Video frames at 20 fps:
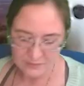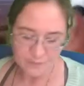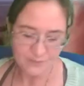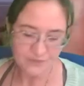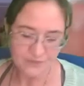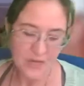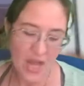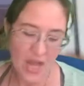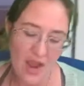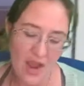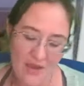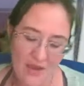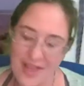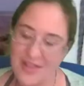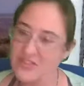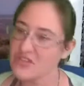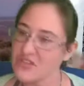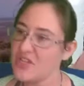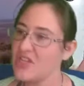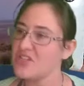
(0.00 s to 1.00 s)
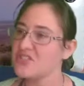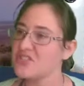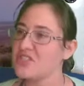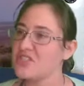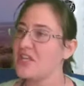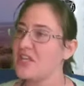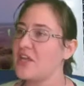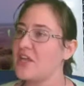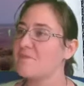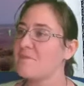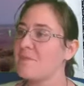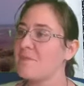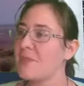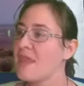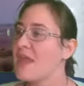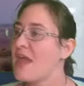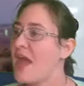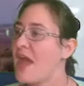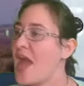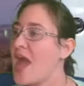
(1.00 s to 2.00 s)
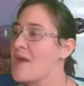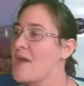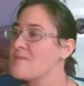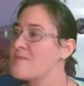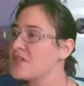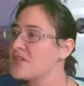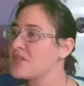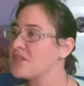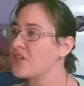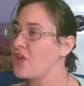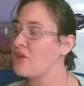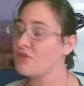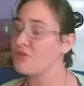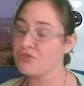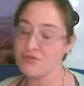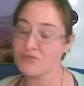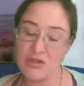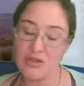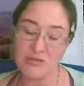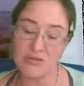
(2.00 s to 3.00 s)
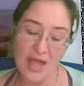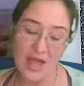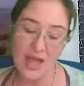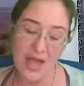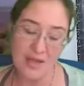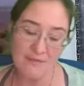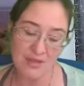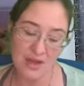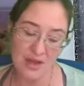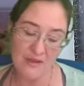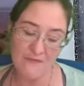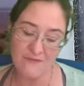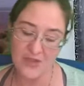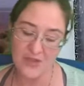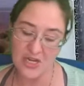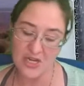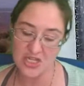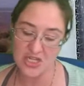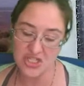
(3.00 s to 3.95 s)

Alright, so here's the deal. I'm going to go through. I'm going to finish